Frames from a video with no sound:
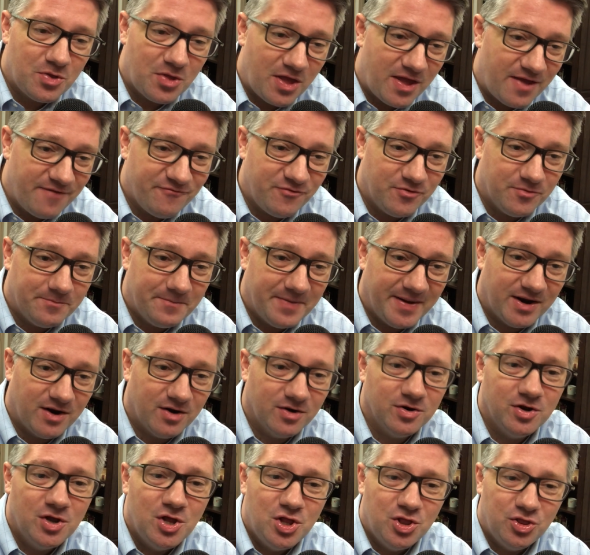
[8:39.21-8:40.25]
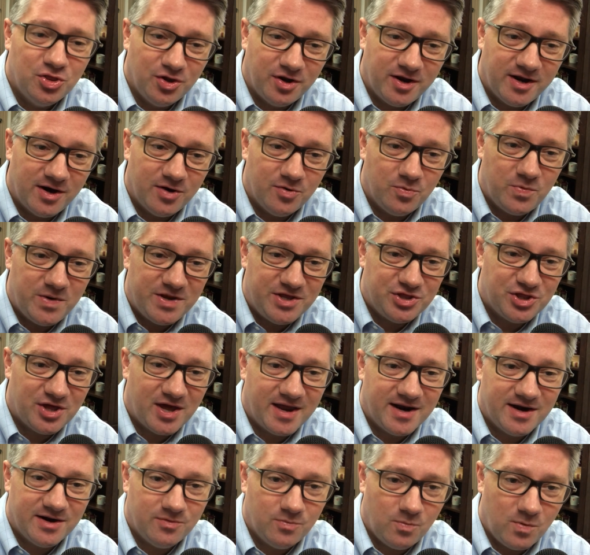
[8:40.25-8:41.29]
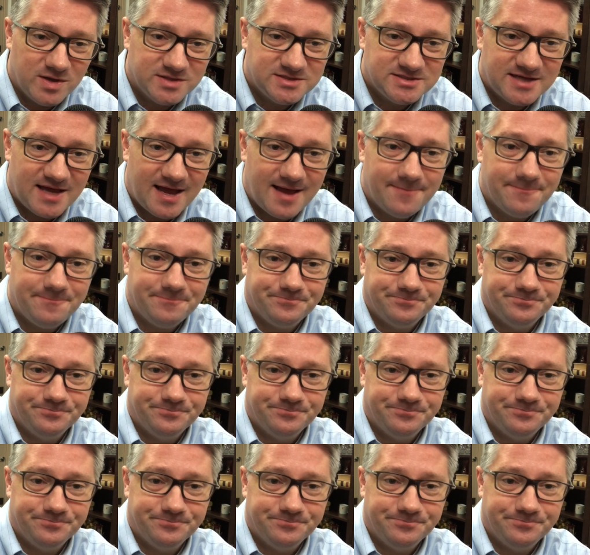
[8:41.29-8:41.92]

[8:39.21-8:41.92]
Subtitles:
if you're bigger, looking at WeChat or WhatsApp,